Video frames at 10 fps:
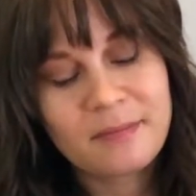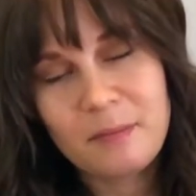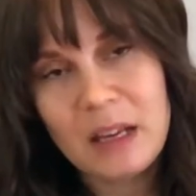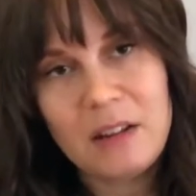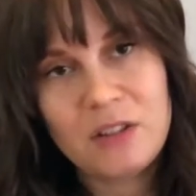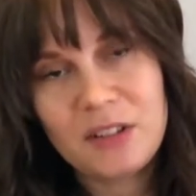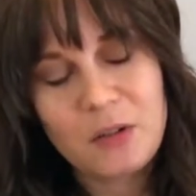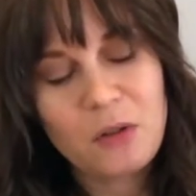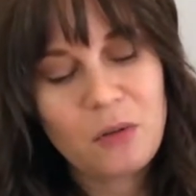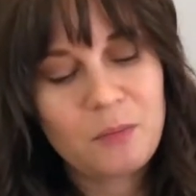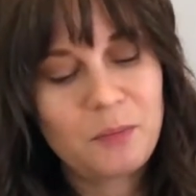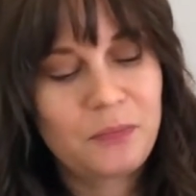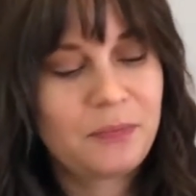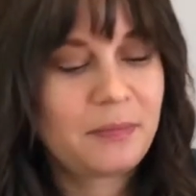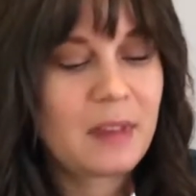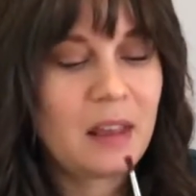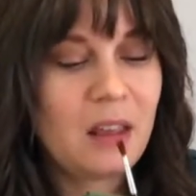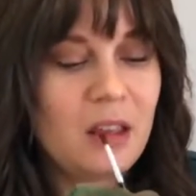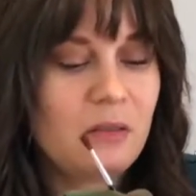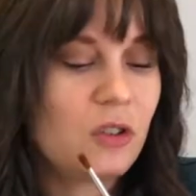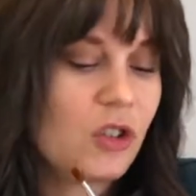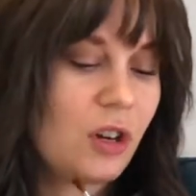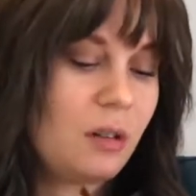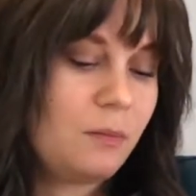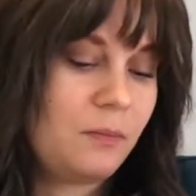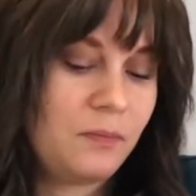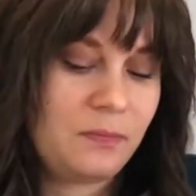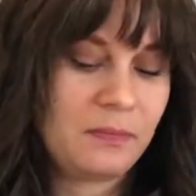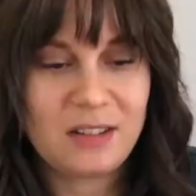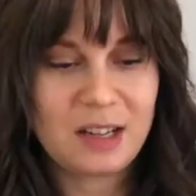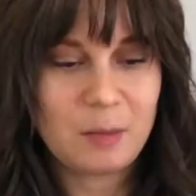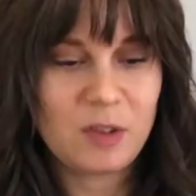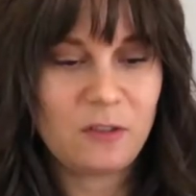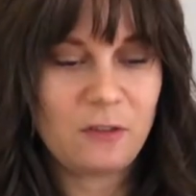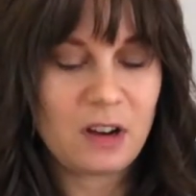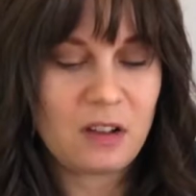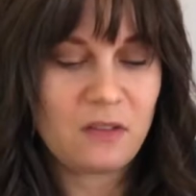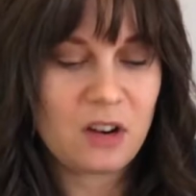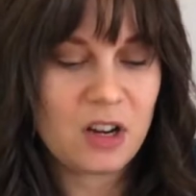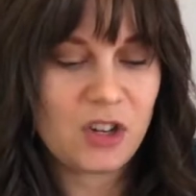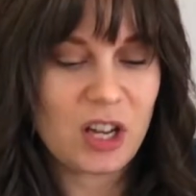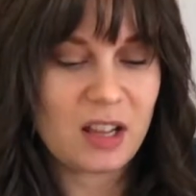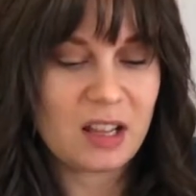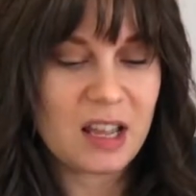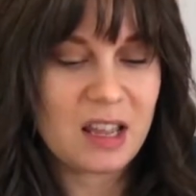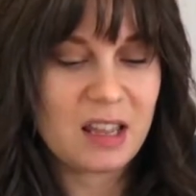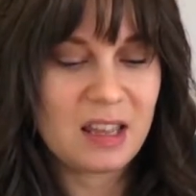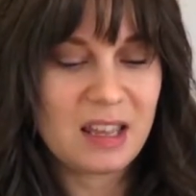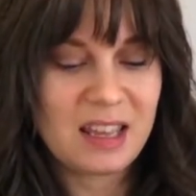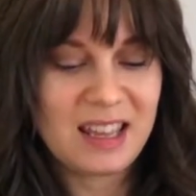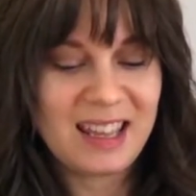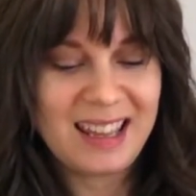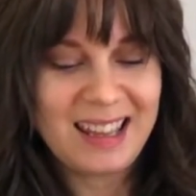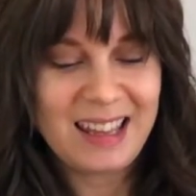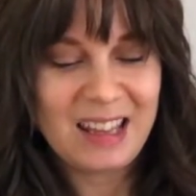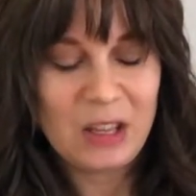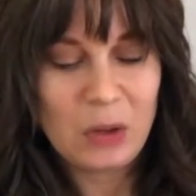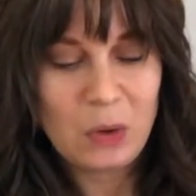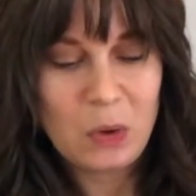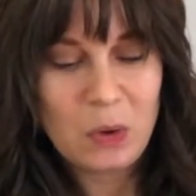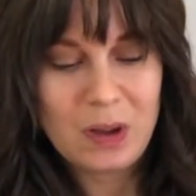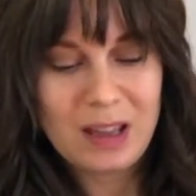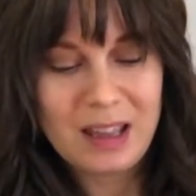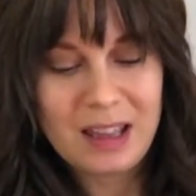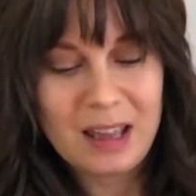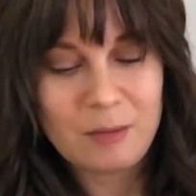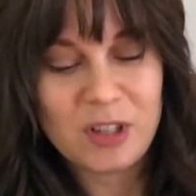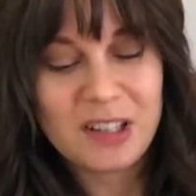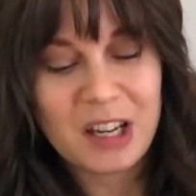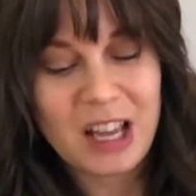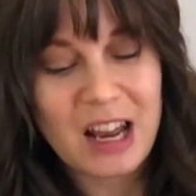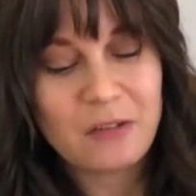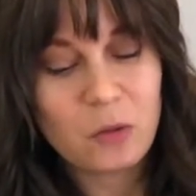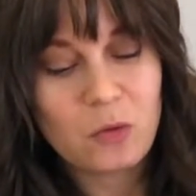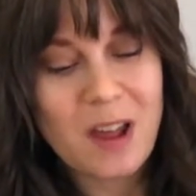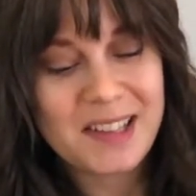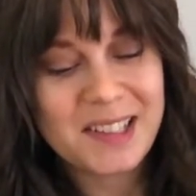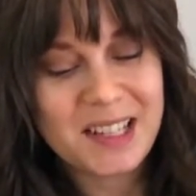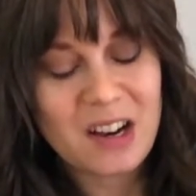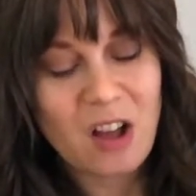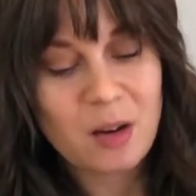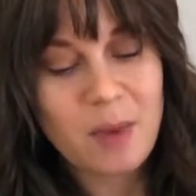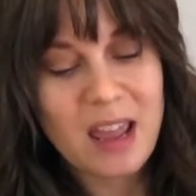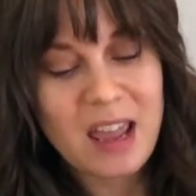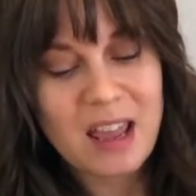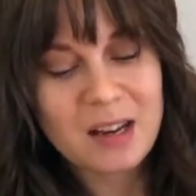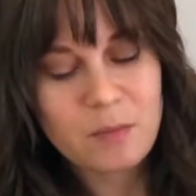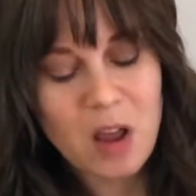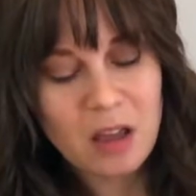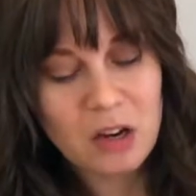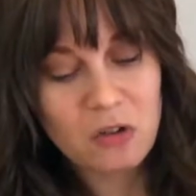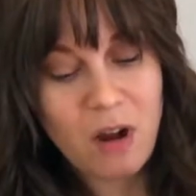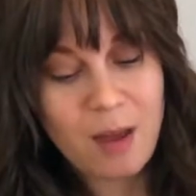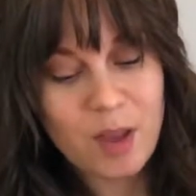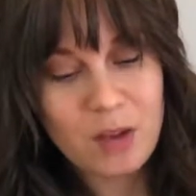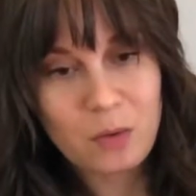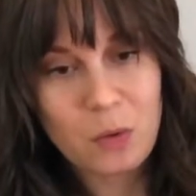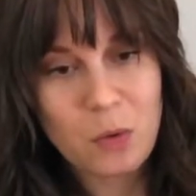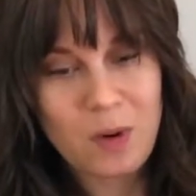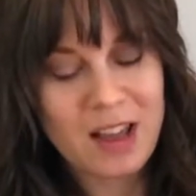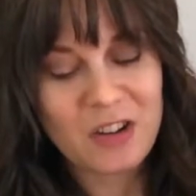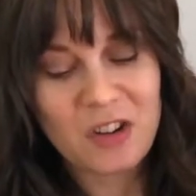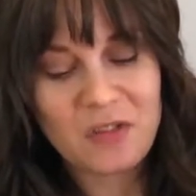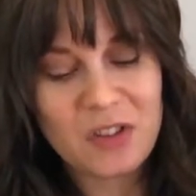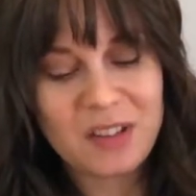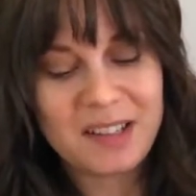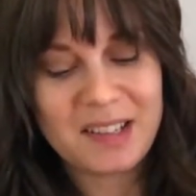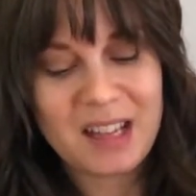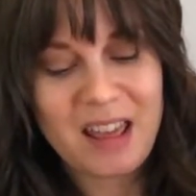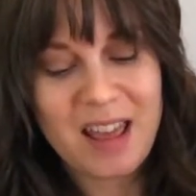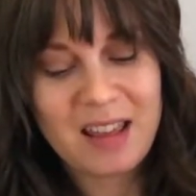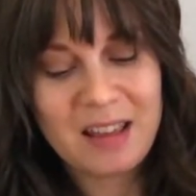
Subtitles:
but I just don't know for sure. Just very, very gently. I'm just gonna kind of rest it on my hand. I'm not gonna grab it. I don't know if you can see that.